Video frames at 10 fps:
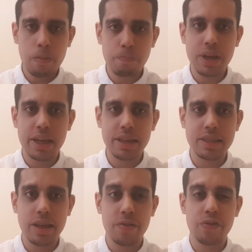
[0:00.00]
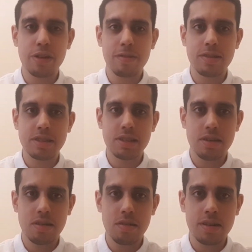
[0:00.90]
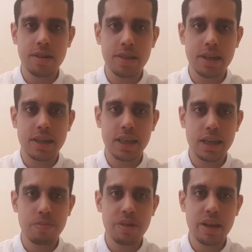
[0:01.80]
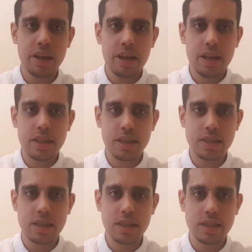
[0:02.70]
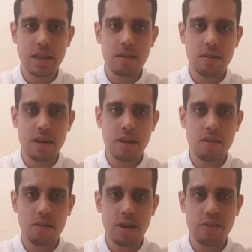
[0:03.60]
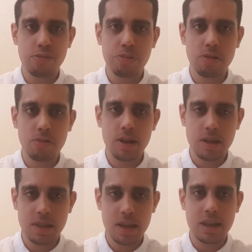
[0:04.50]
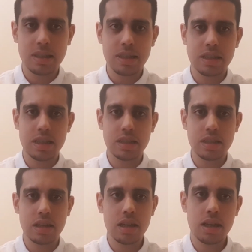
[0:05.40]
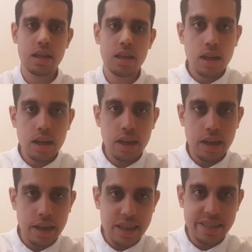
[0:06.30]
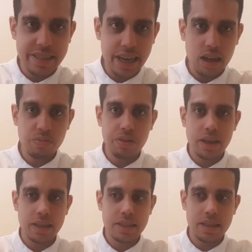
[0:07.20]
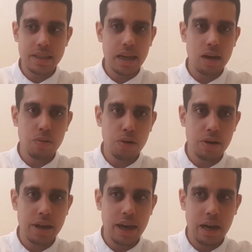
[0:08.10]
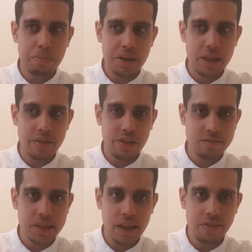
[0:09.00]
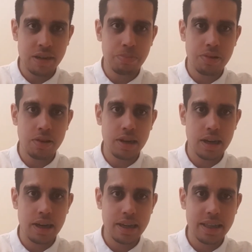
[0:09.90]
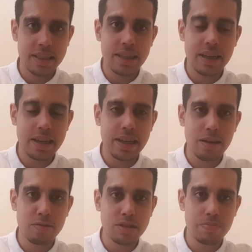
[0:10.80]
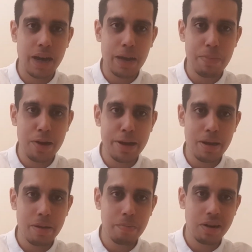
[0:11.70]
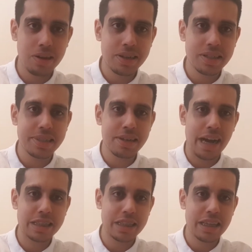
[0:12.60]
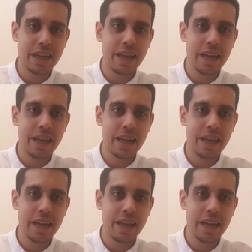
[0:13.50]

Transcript: biggest influence on the team this season and on Liverpool winning the league this season. Uh, in second place in that award, I believe it was Kevin De Bruyne, and in third, it was my boy Marcus Rashford.